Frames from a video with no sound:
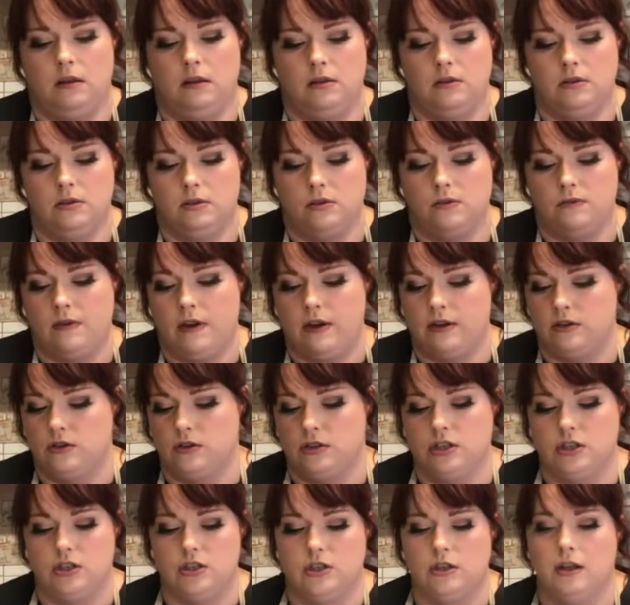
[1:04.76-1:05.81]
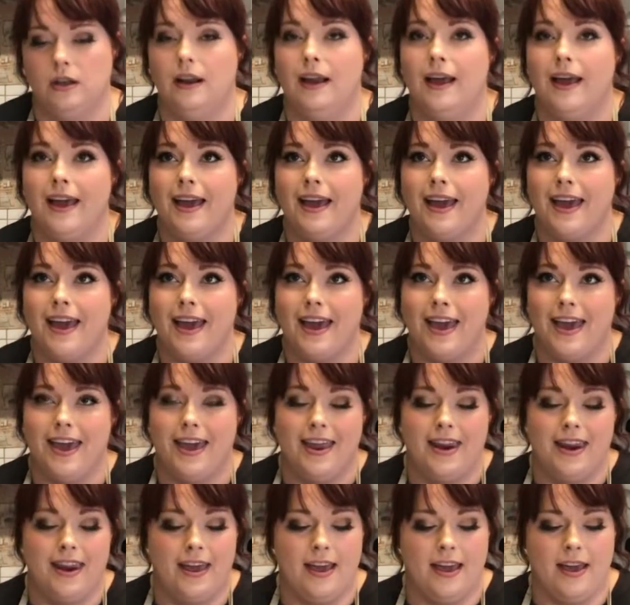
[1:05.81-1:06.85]
It's very traditional
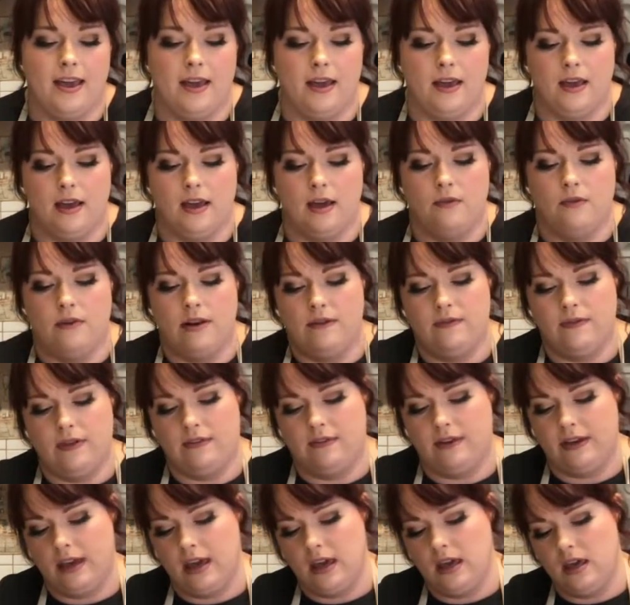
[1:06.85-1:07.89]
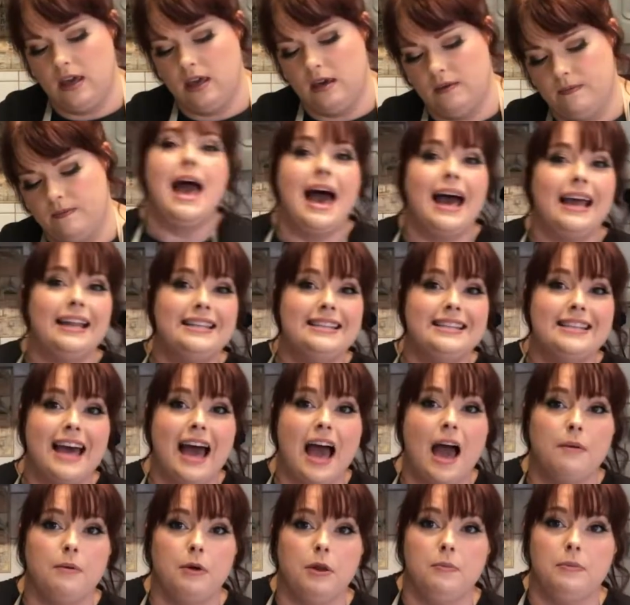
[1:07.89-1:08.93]
in a red velvet cake. And to
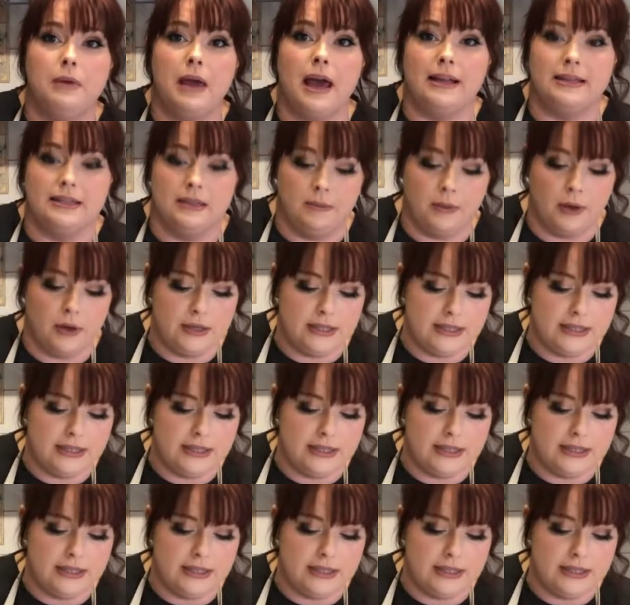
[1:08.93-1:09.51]
that I'm going to be adding about